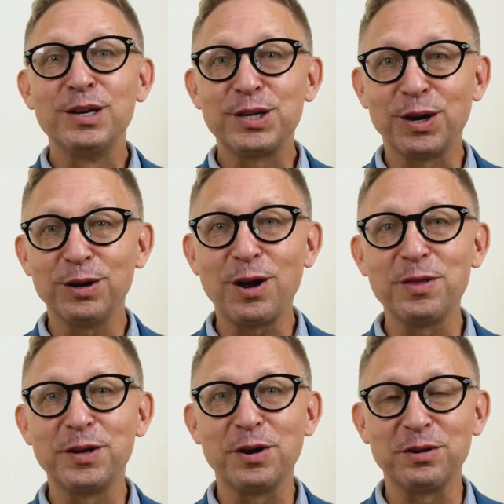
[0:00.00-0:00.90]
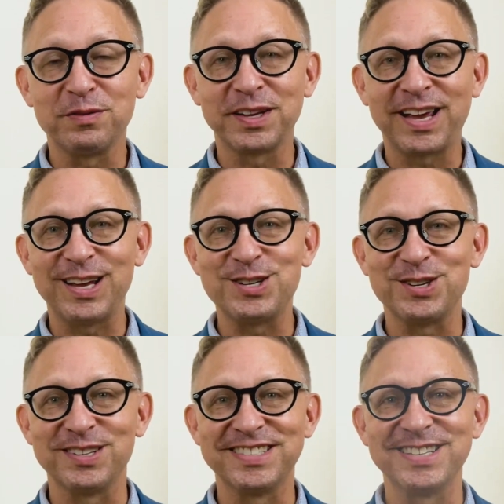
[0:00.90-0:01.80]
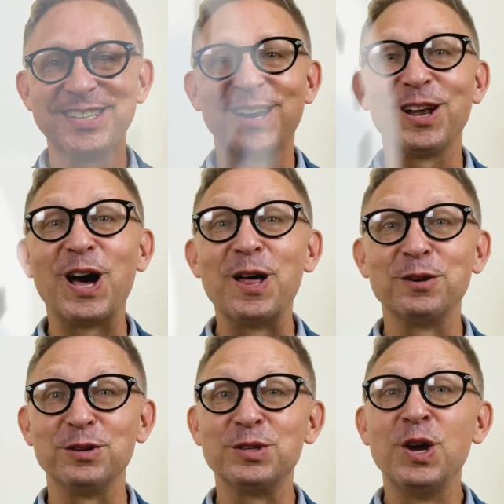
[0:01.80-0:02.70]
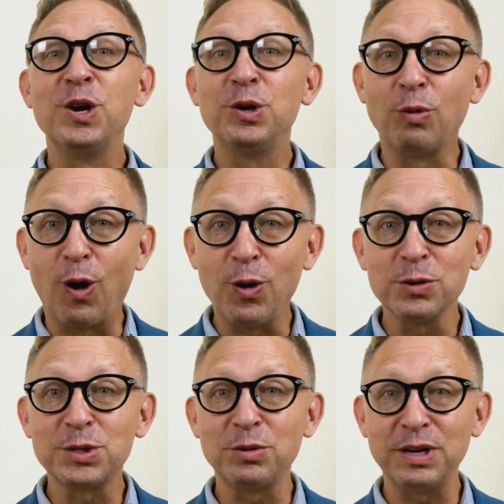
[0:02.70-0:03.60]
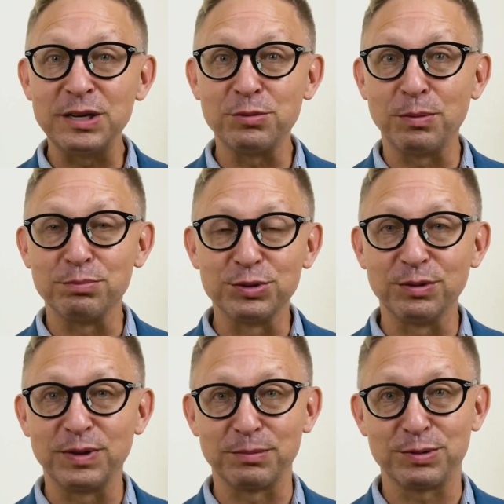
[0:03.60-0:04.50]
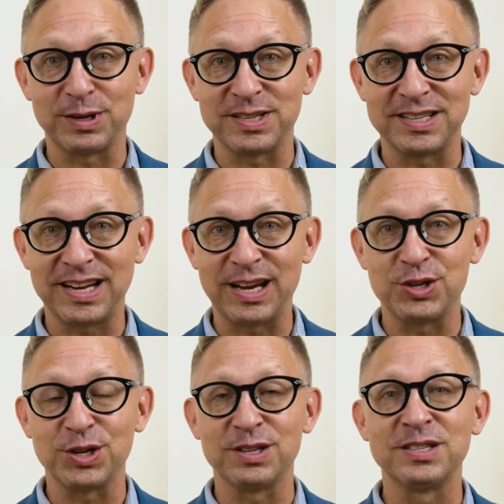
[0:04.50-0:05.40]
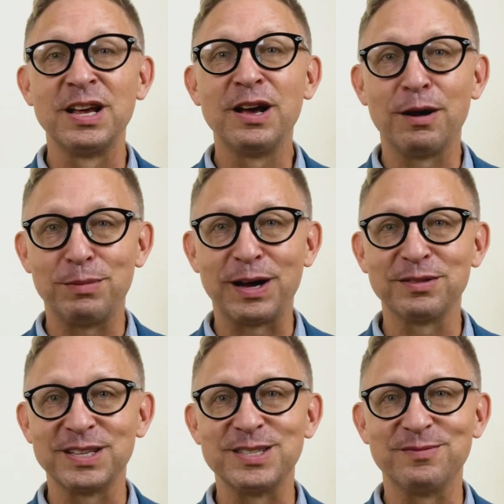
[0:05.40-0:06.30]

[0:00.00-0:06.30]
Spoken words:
turn on the notifications, and tell others who also need to improve their presentations about this